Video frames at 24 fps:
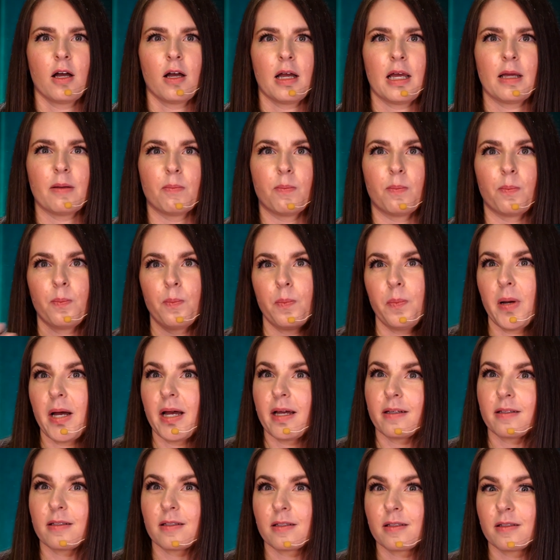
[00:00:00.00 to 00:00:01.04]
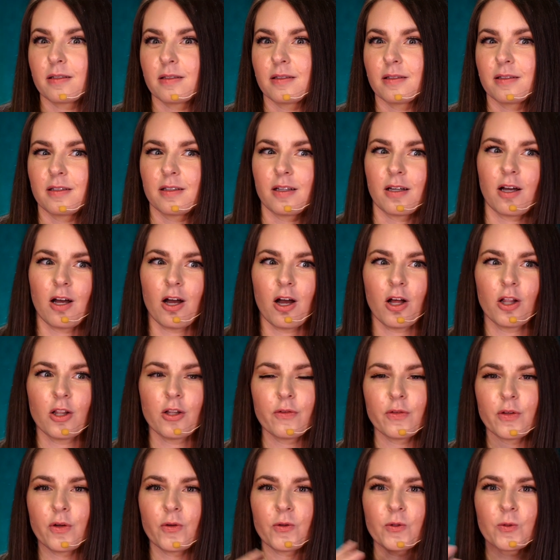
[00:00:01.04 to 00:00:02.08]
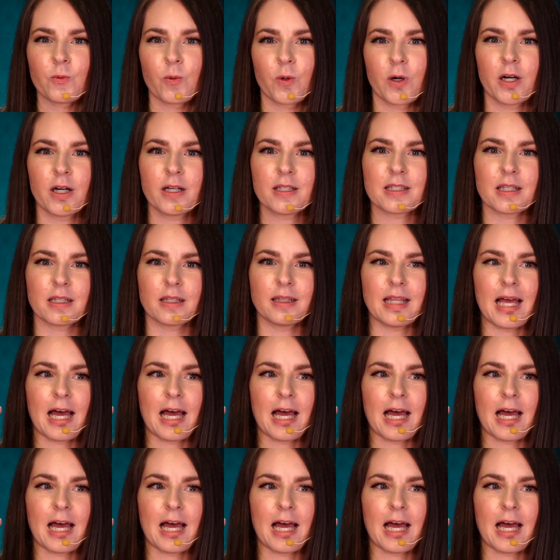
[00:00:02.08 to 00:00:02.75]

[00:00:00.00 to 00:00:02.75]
and but. All of those words